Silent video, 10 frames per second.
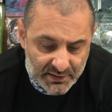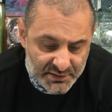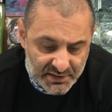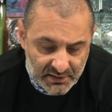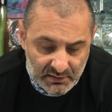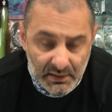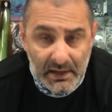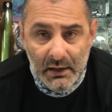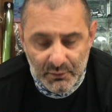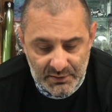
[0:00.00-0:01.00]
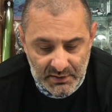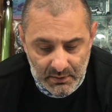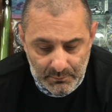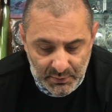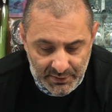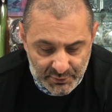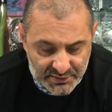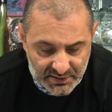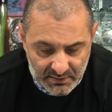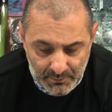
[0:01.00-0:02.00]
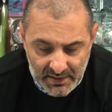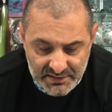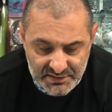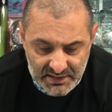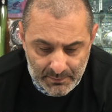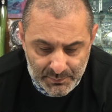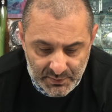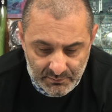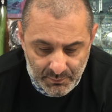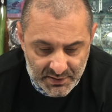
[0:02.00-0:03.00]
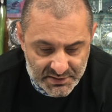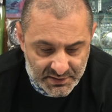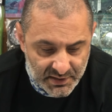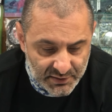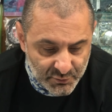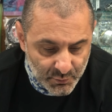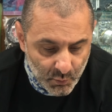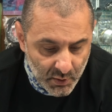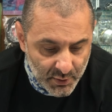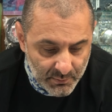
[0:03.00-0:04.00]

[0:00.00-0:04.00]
It's going to allow the planer to get max depth and basically cut through the water,